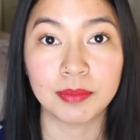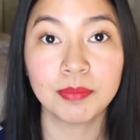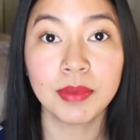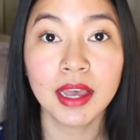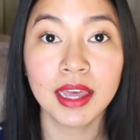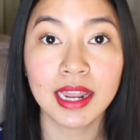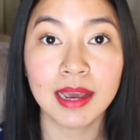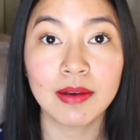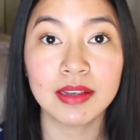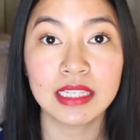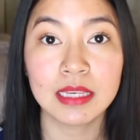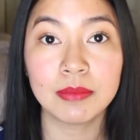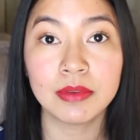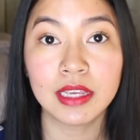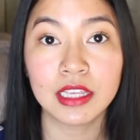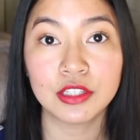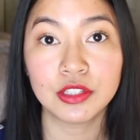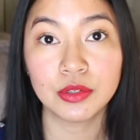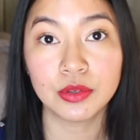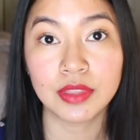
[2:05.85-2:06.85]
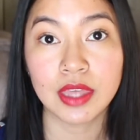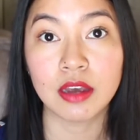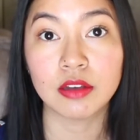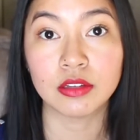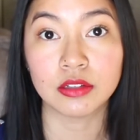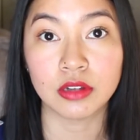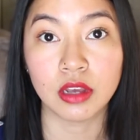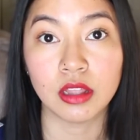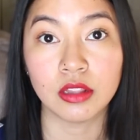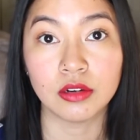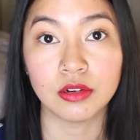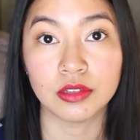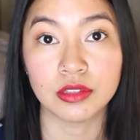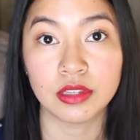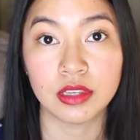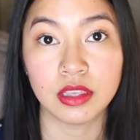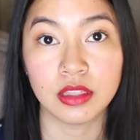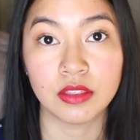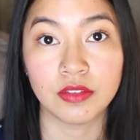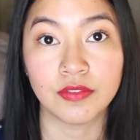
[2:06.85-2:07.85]
But I was able to get $2,000
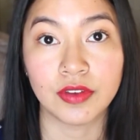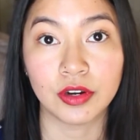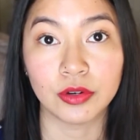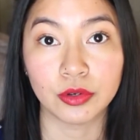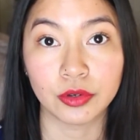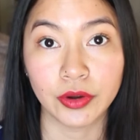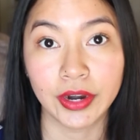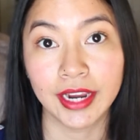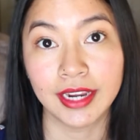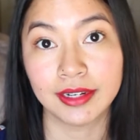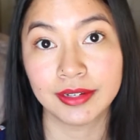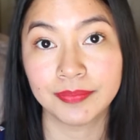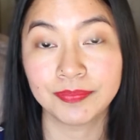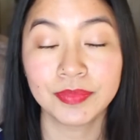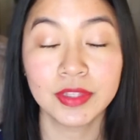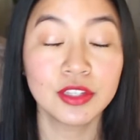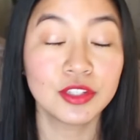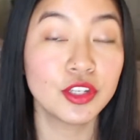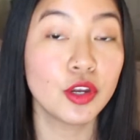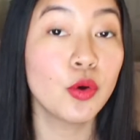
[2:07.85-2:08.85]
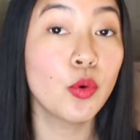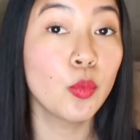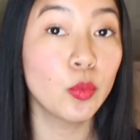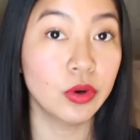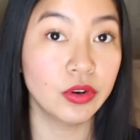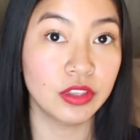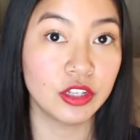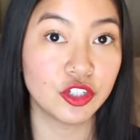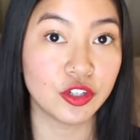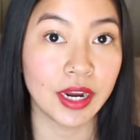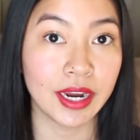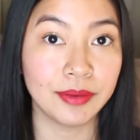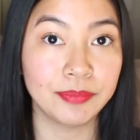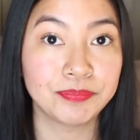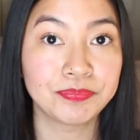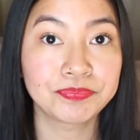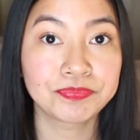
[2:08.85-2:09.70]
in the federal grant. So worth a try.